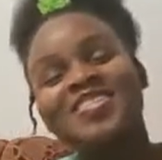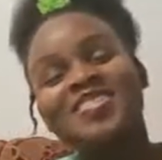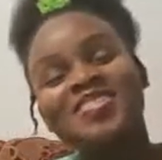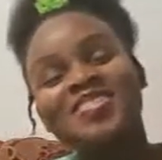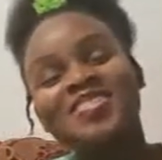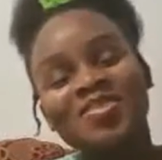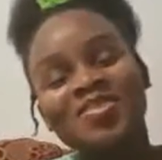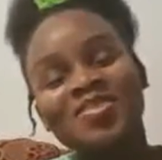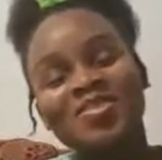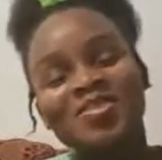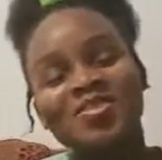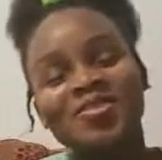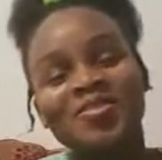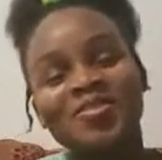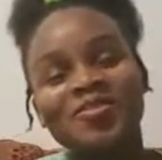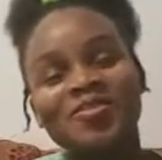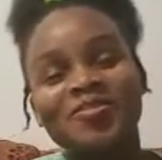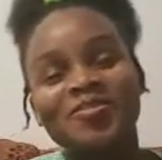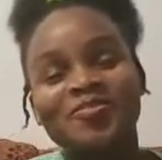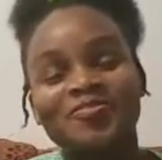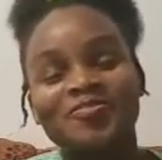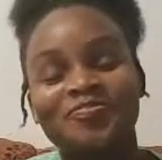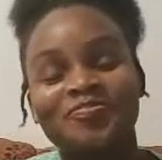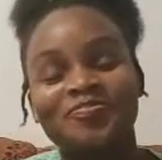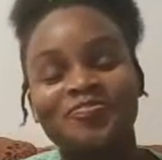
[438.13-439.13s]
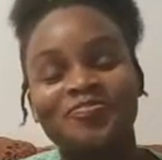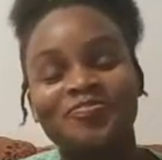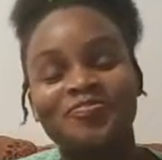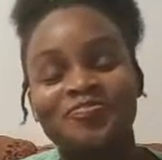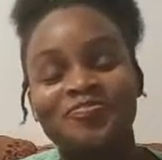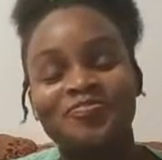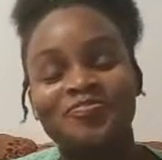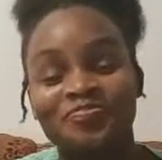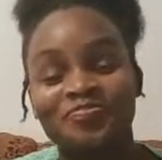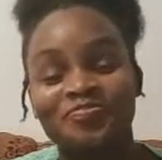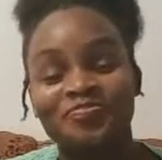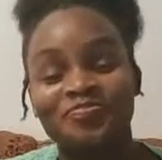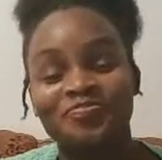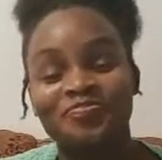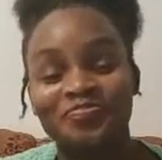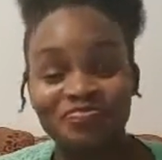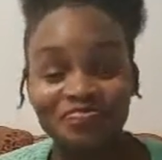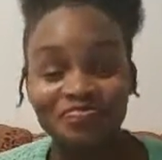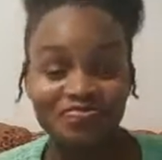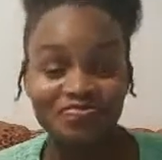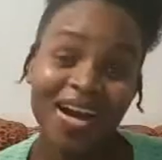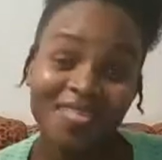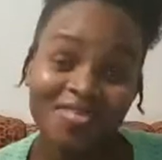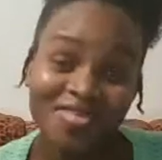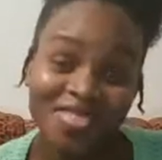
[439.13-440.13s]
So
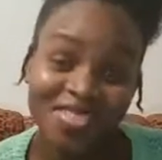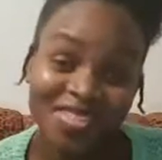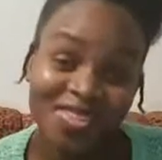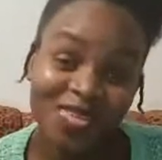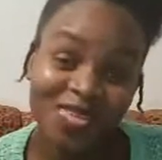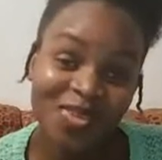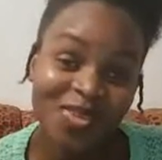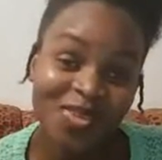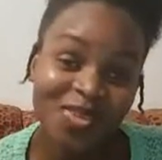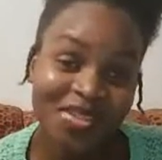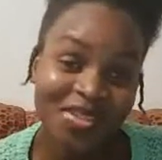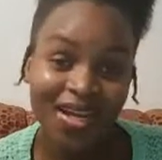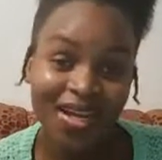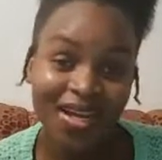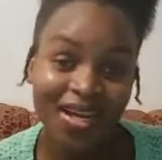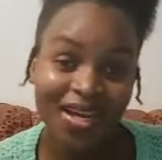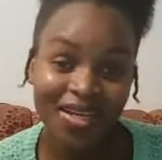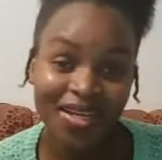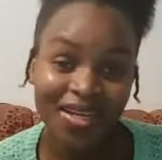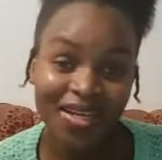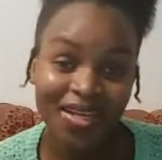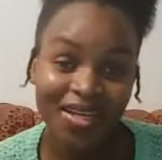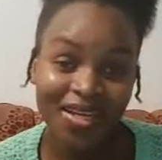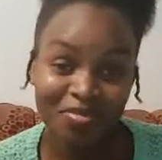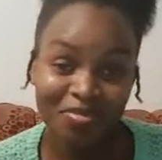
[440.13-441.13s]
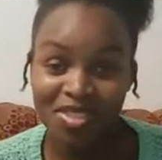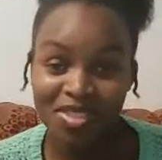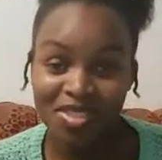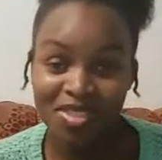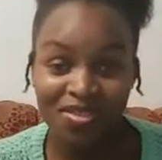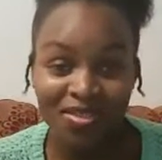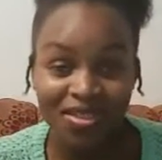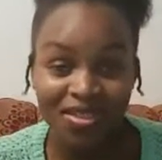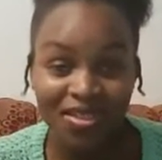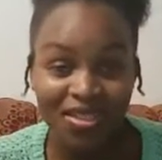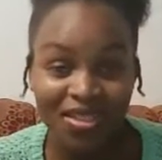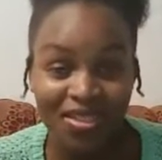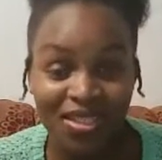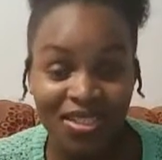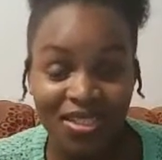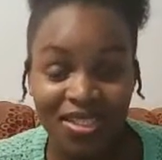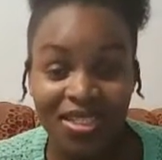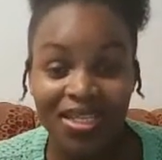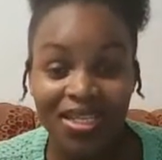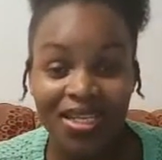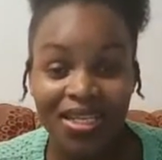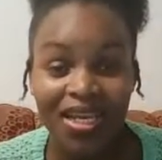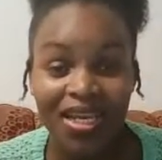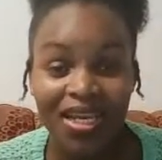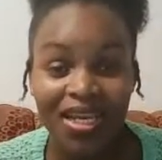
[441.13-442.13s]
after the whole admission
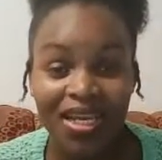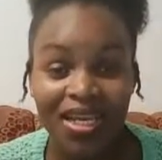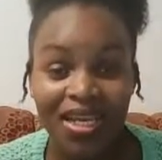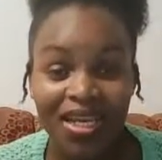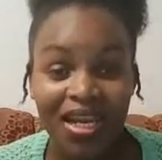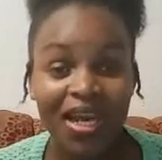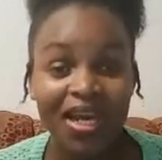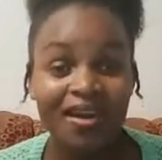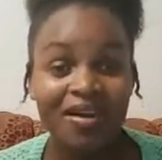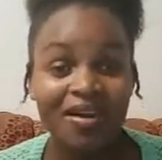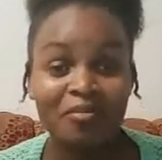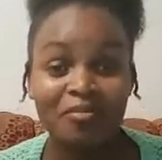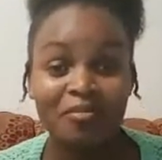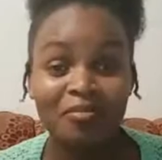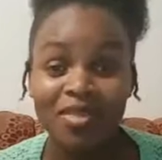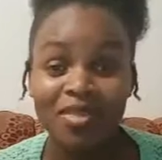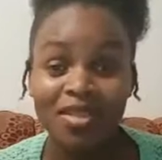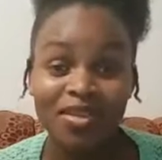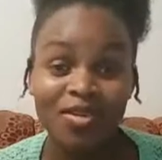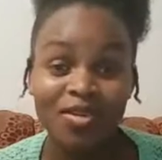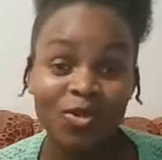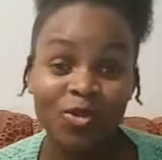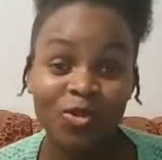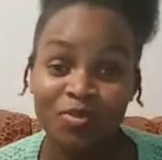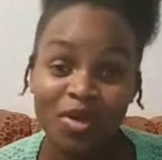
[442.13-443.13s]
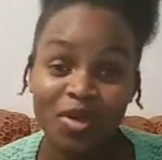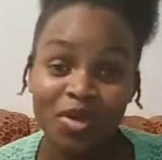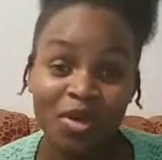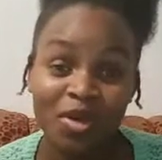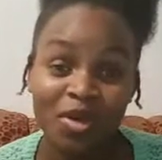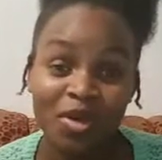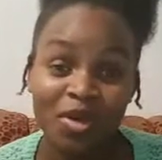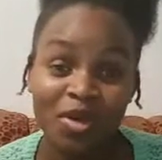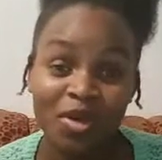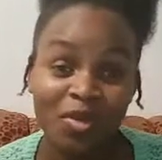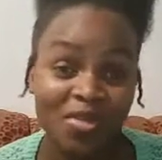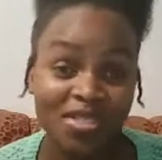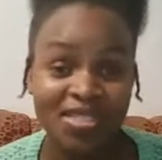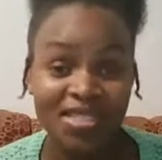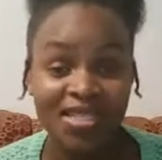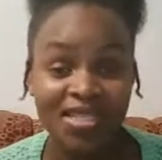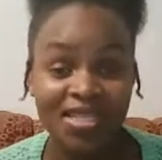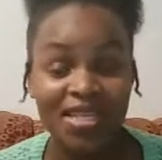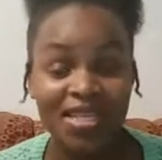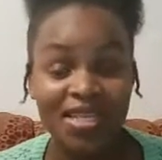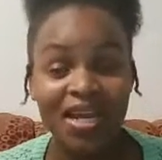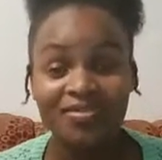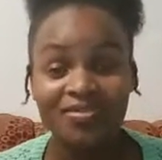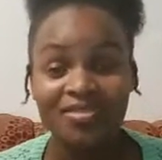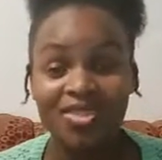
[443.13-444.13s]
thing, they wrote me up. They said they
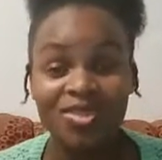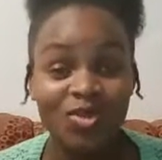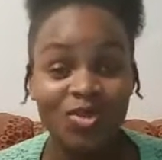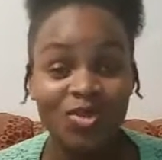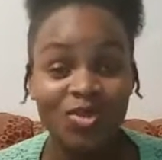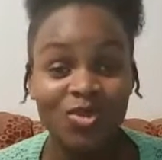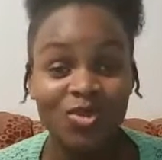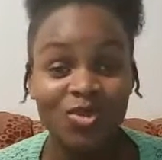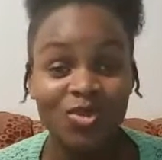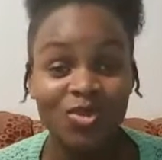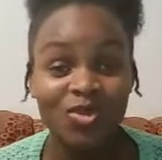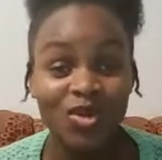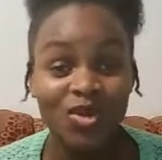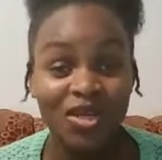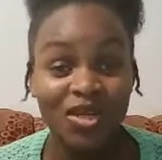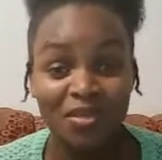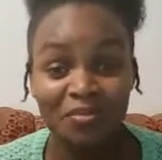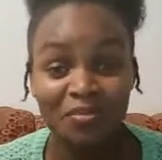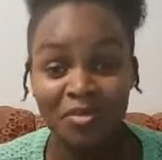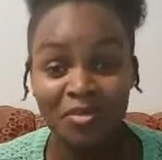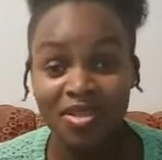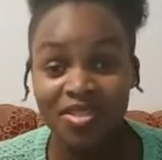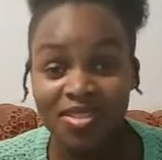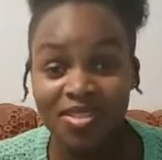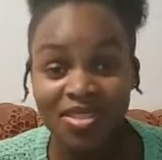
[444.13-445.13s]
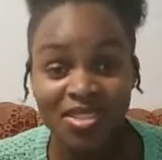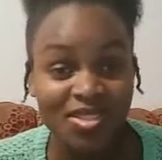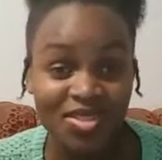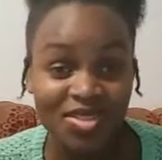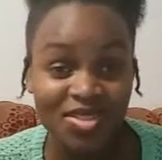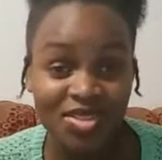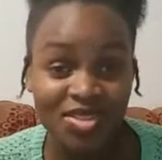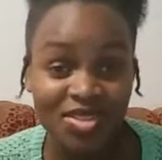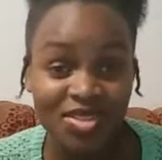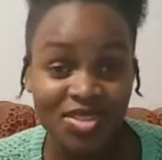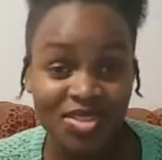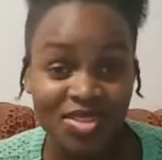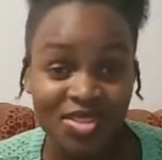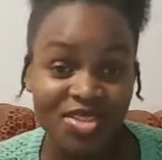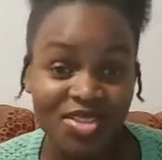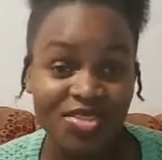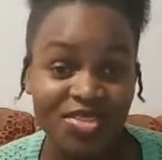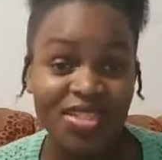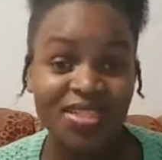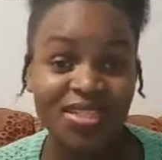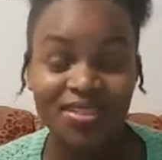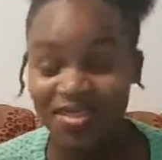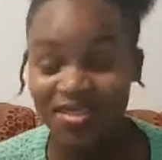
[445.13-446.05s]
had to do an emergency surgery.